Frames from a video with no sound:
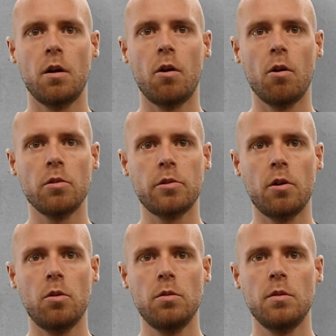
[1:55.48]

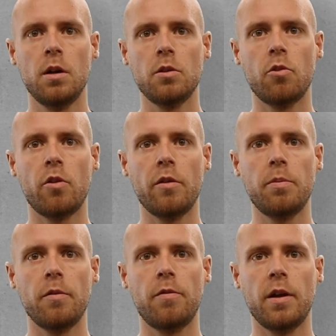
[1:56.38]
Also, the
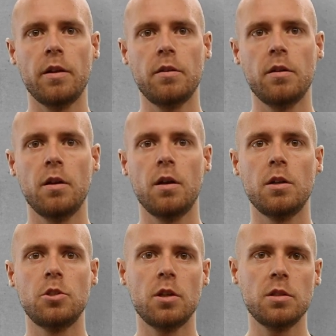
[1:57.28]
RevPi Flat
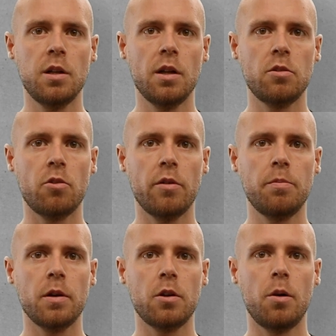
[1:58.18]
just like the
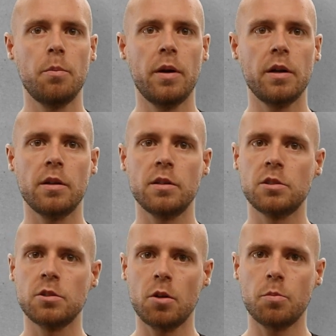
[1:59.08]
RevPi Compact
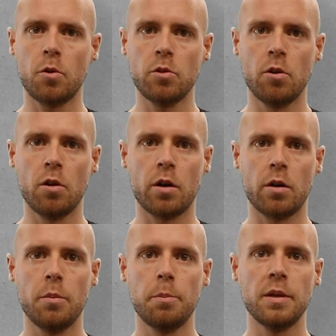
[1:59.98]
is not modular,
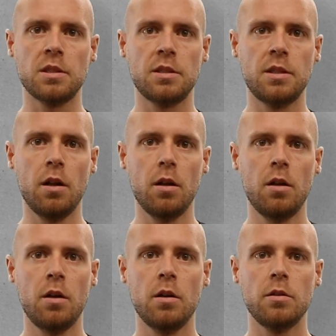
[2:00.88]
but
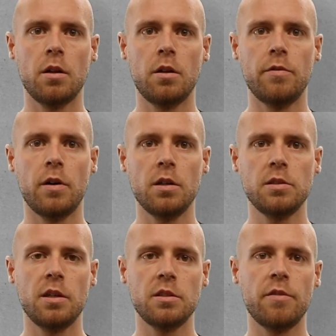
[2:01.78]
still the
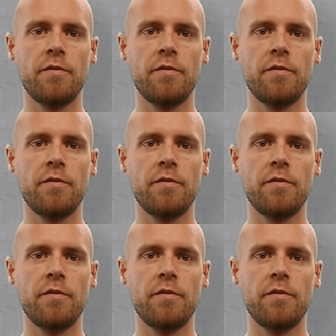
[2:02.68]
device has a